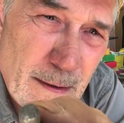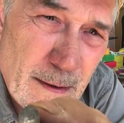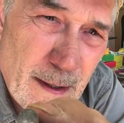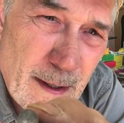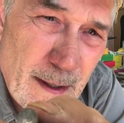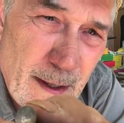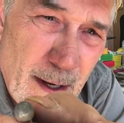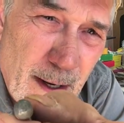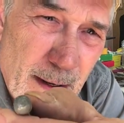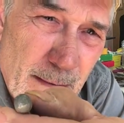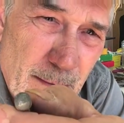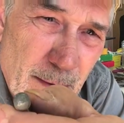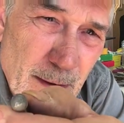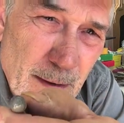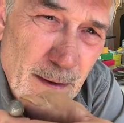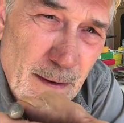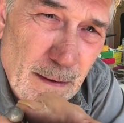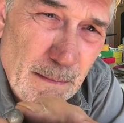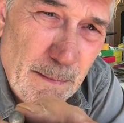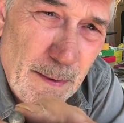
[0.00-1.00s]
They have a
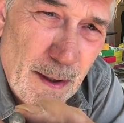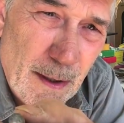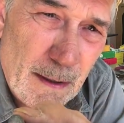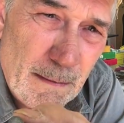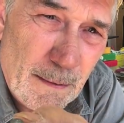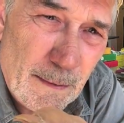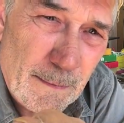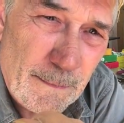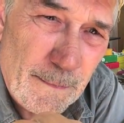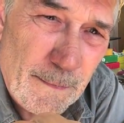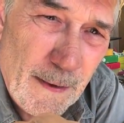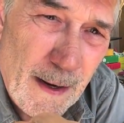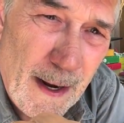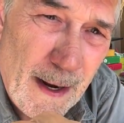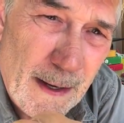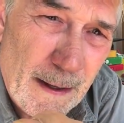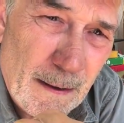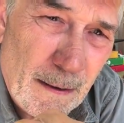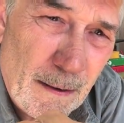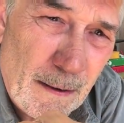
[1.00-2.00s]
little bit of a
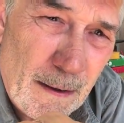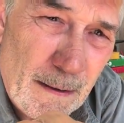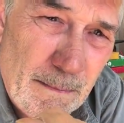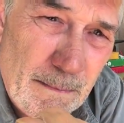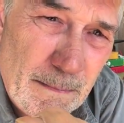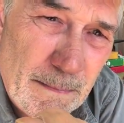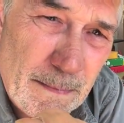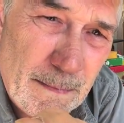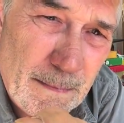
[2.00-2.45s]
flat on them,